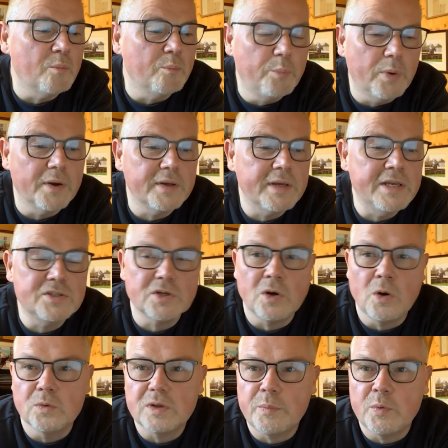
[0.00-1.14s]
but he's a
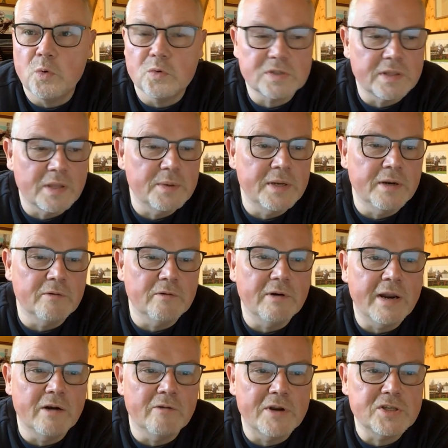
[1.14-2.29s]
hold-up horse in
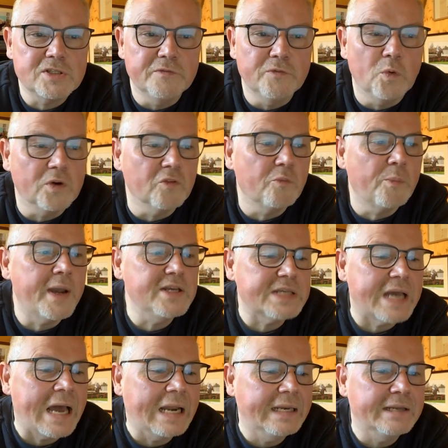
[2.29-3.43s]
a race devoid of pace
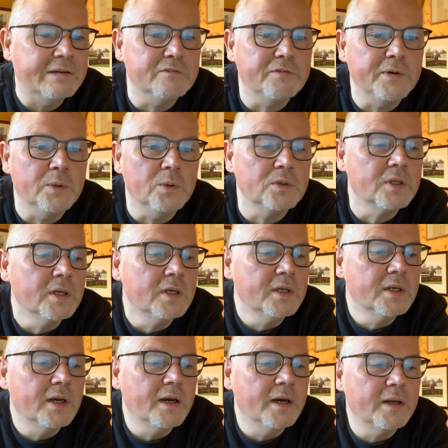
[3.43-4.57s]
at Lingfield.
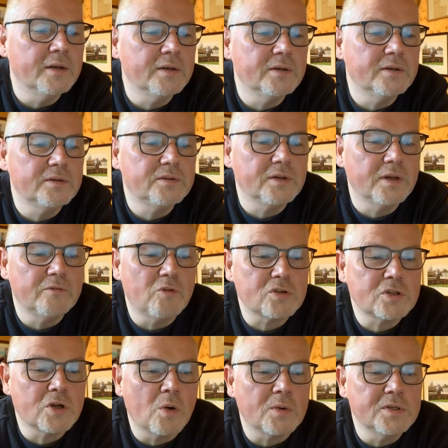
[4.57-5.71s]
And Ross
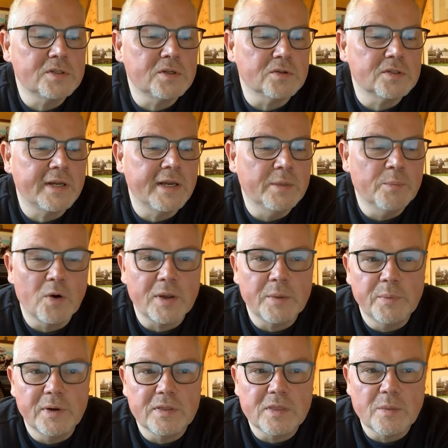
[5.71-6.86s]
Coakley's got Tequila
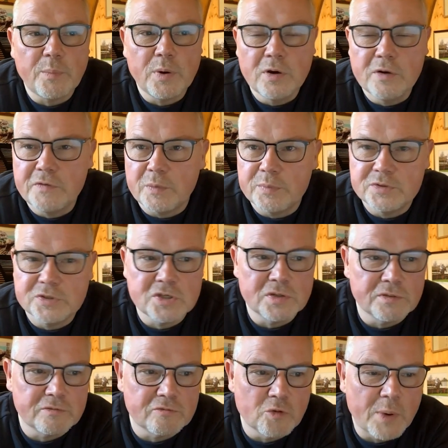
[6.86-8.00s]
Mockingbird in the perfect
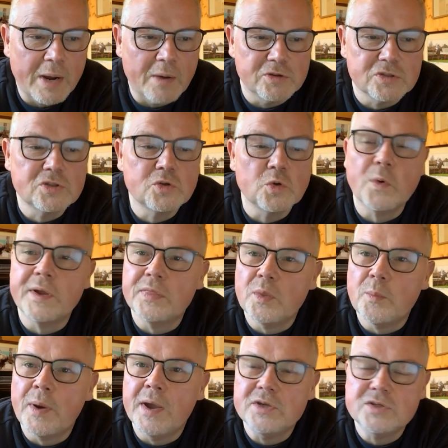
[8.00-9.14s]
position throughout, just stalking the
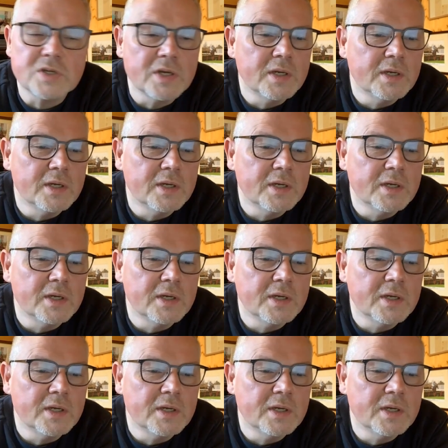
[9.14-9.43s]
pace,